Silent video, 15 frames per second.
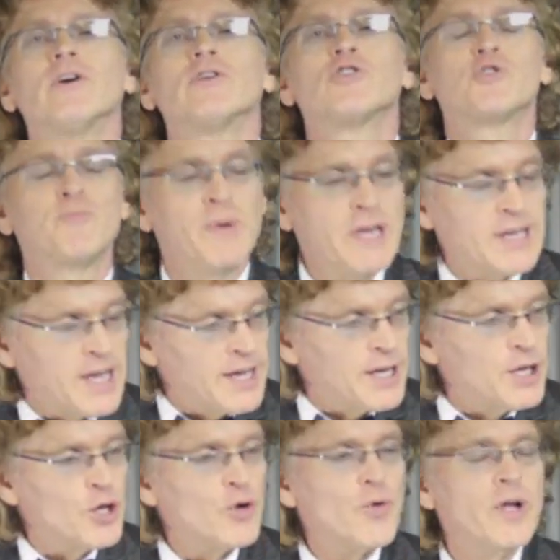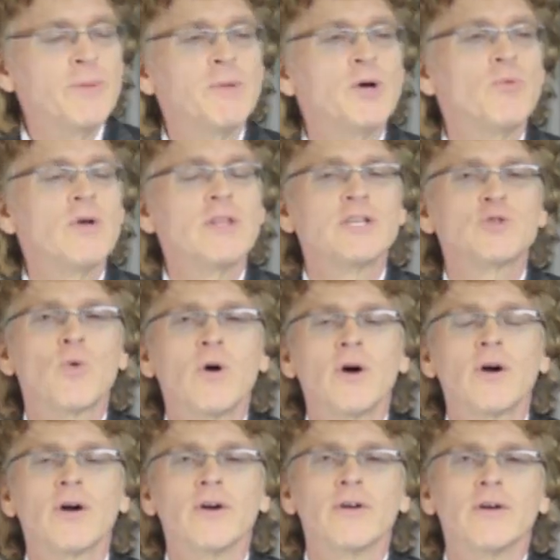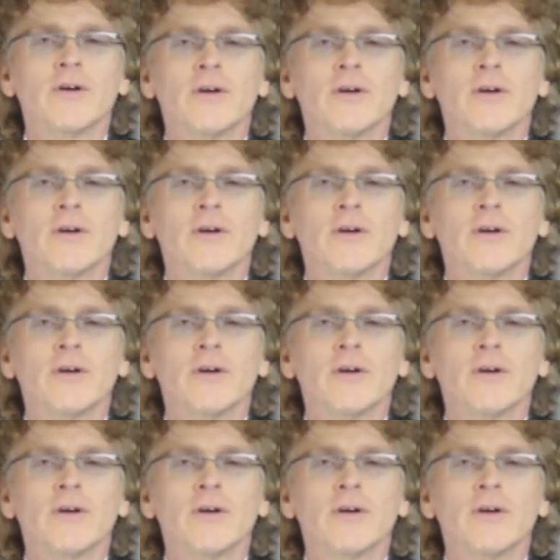speaking in agreement with his word